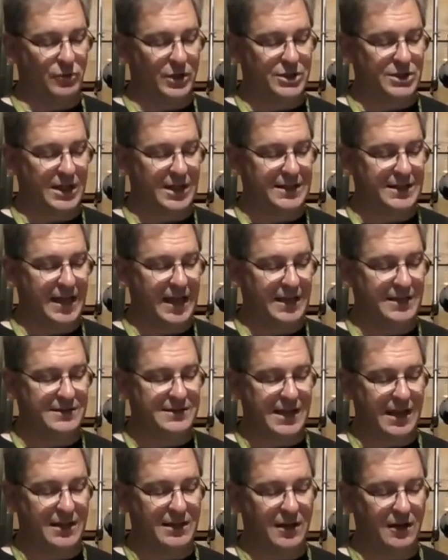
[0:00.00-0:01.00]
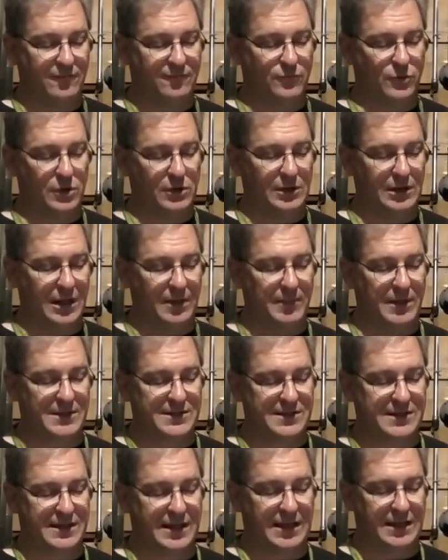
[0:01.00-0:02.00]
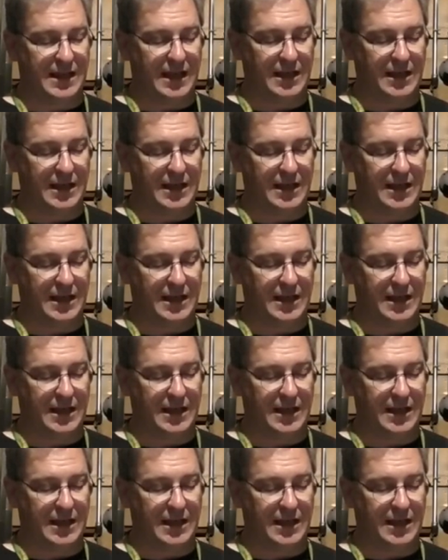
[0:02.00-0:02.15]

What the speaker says: which attends and therefore limits the